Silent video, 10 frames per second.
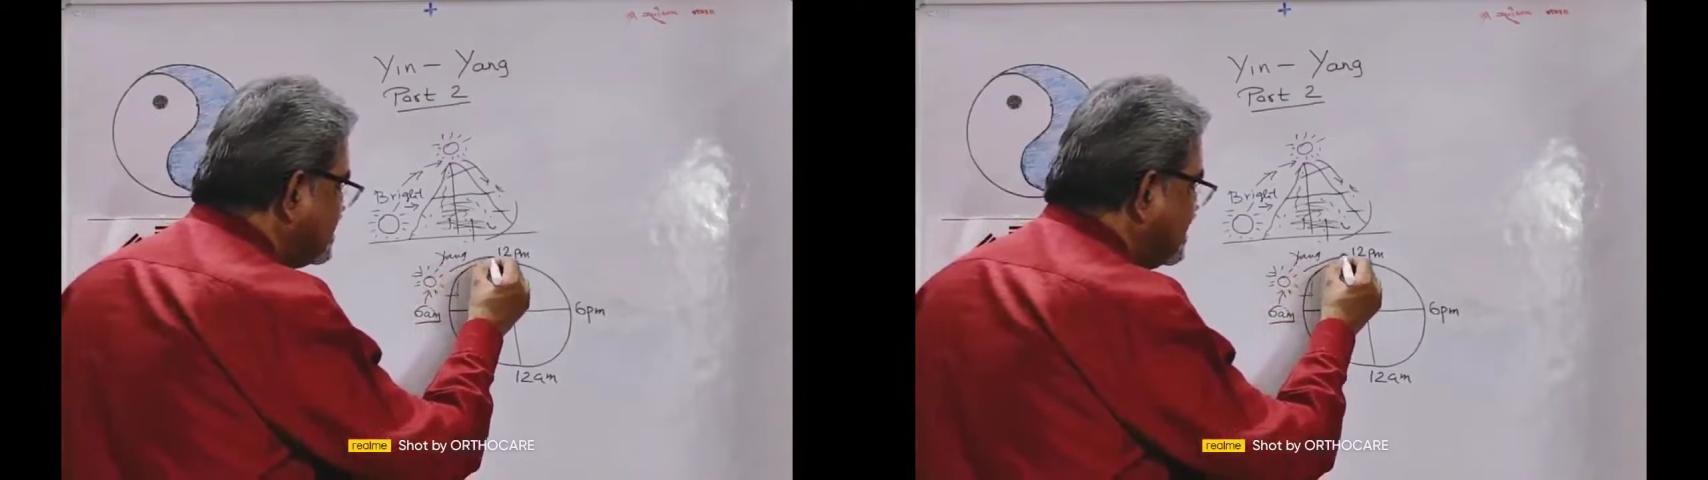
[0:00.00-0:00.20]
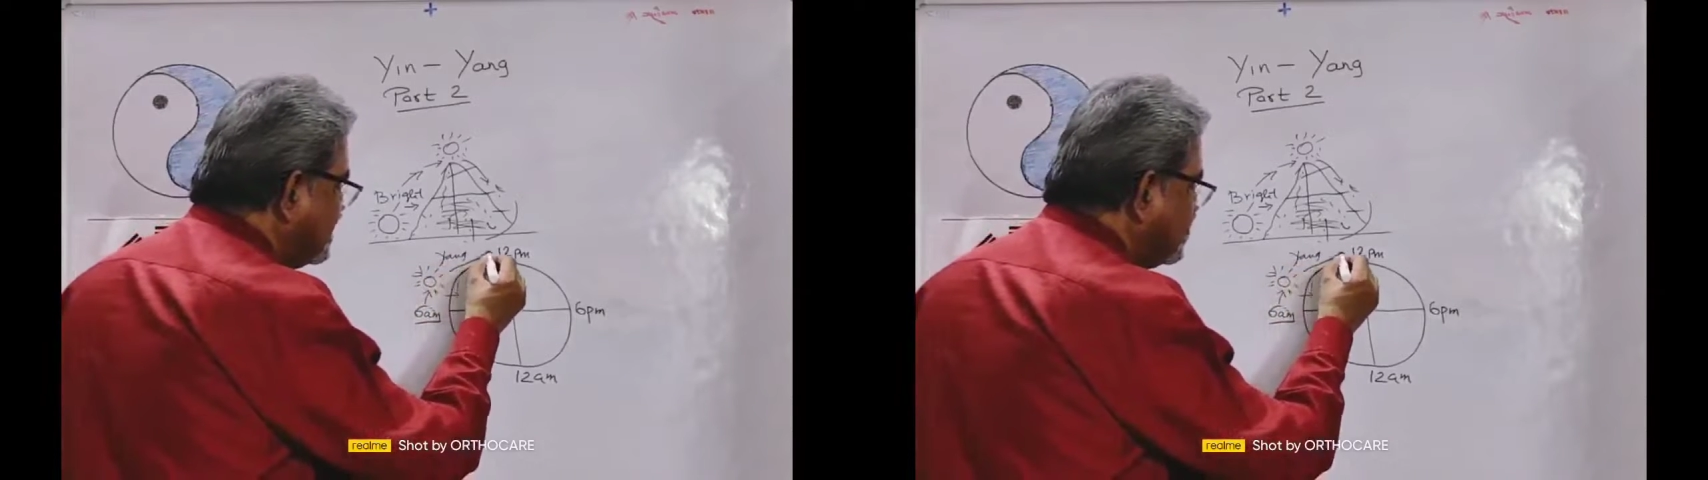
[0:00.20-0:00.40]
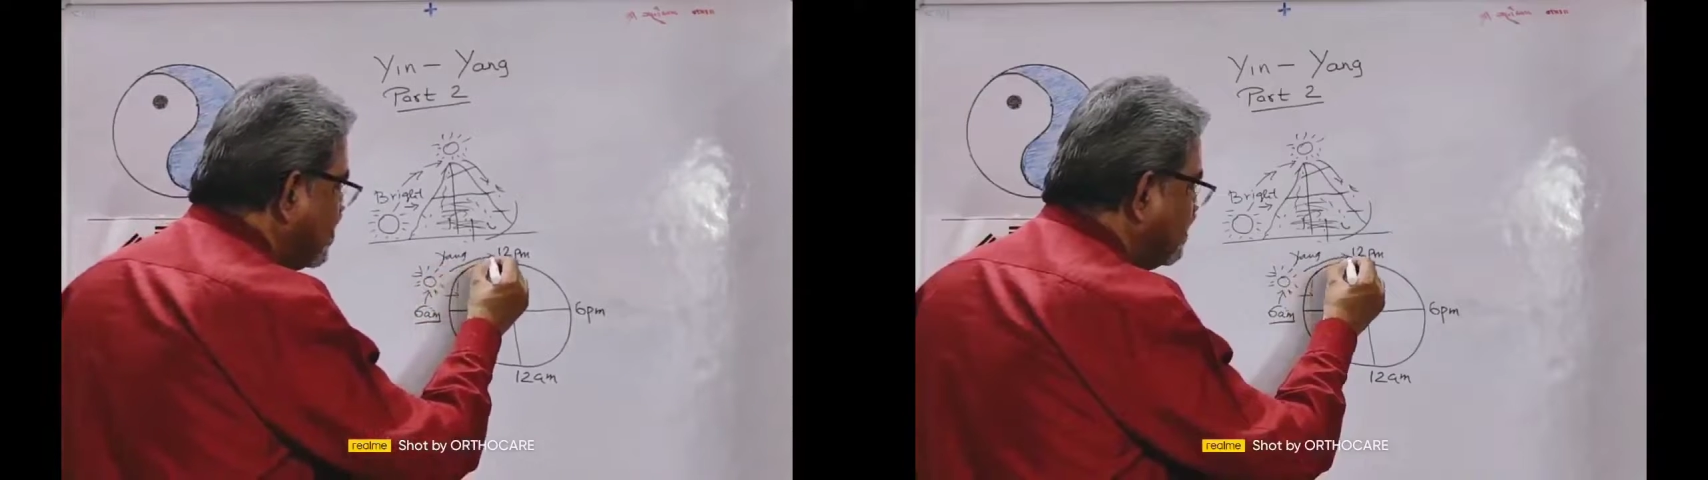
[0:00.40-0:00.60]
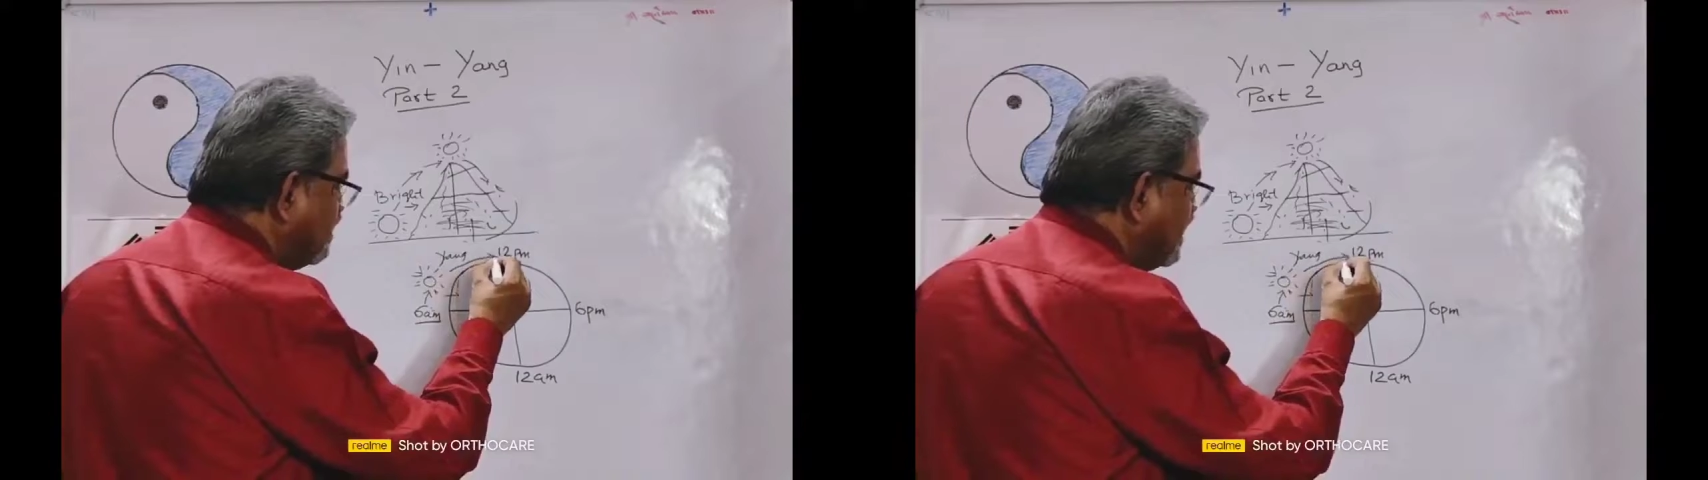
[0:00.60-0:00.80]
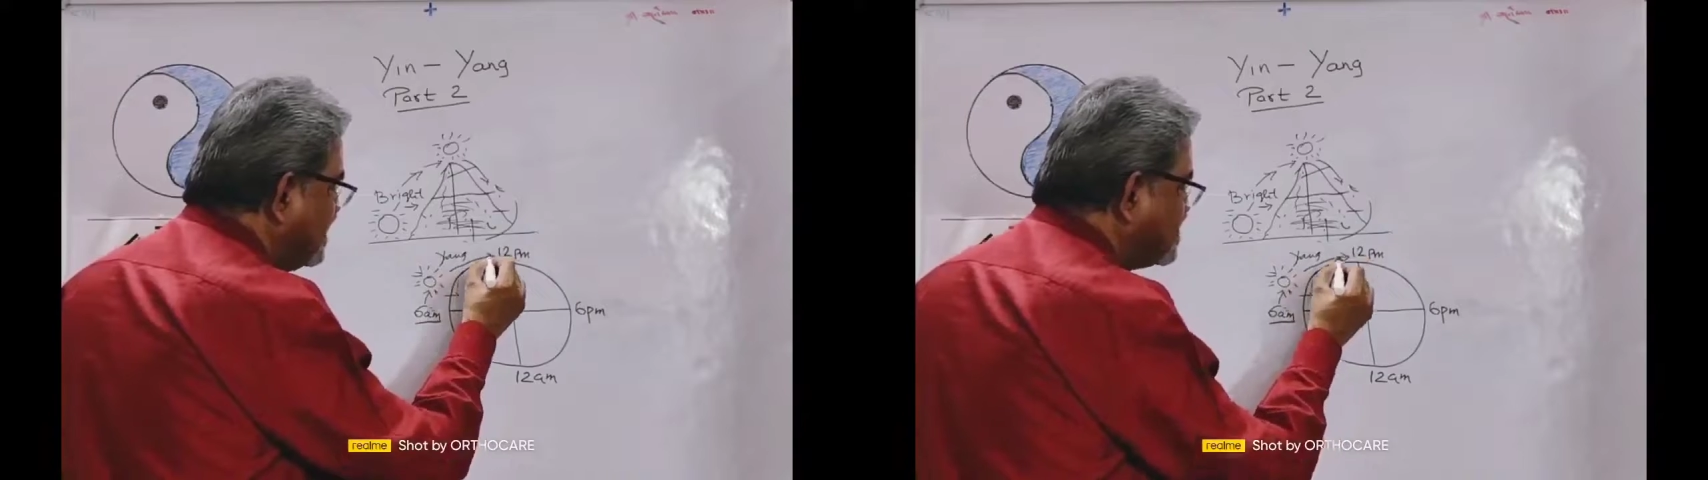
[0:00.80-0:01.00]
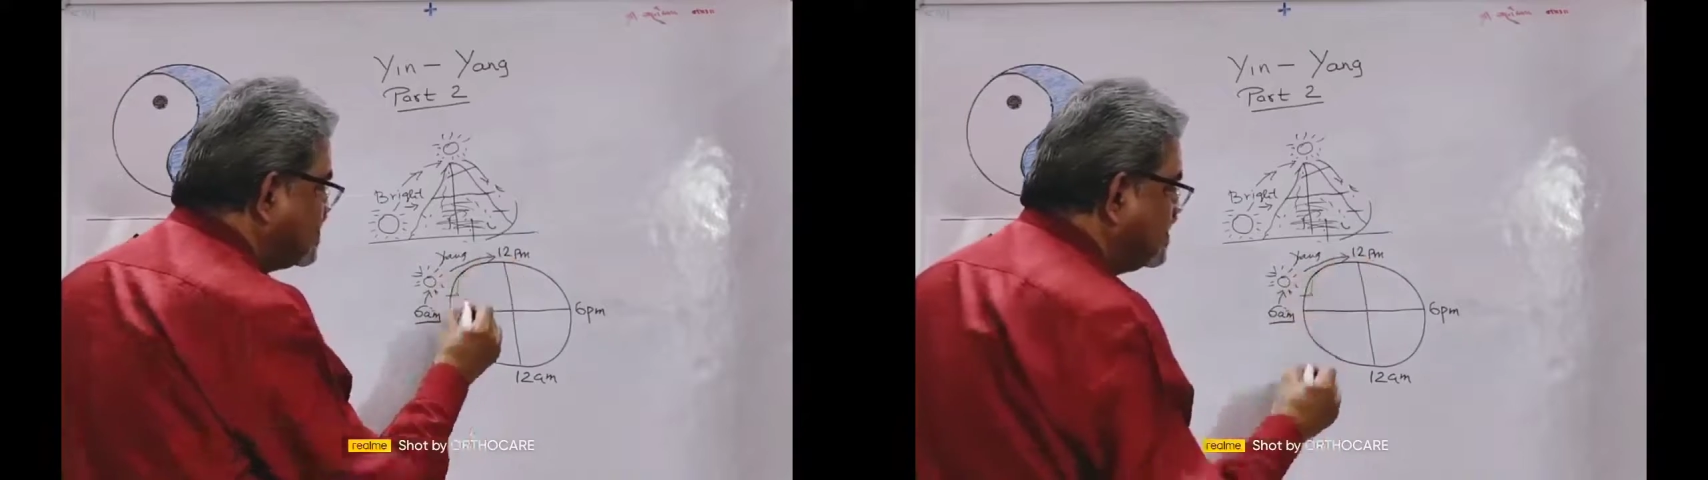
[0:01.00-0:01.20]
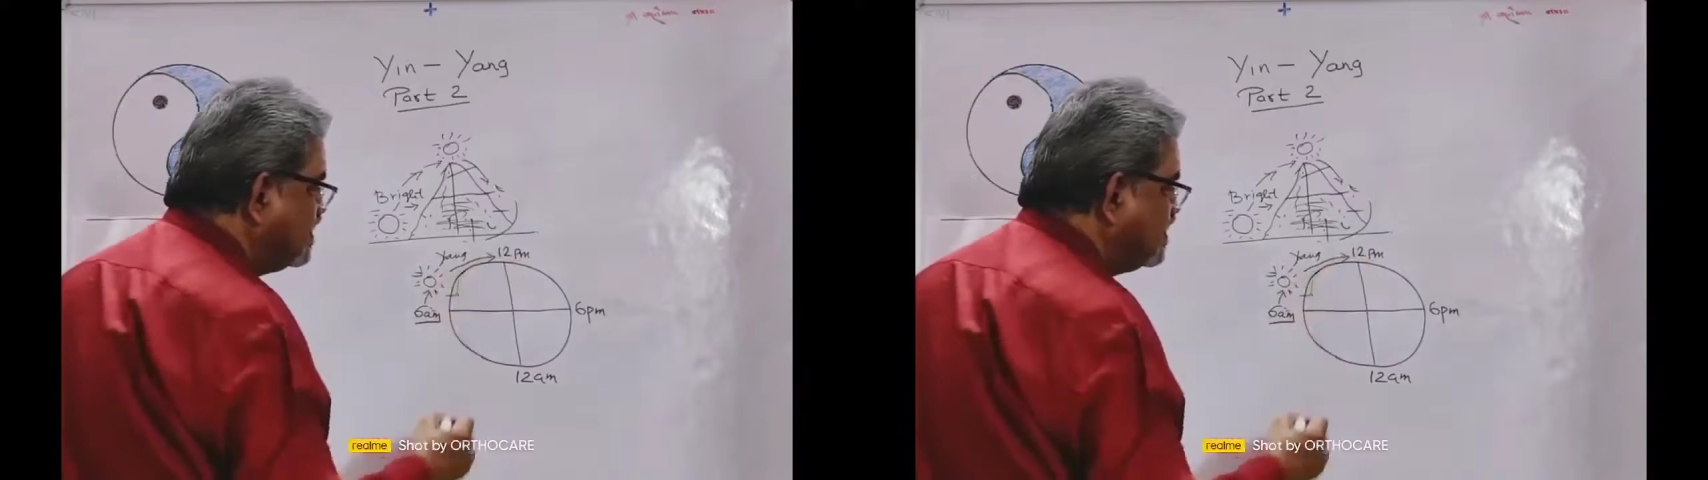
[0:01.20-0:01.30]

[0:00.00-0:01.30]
the top pitch,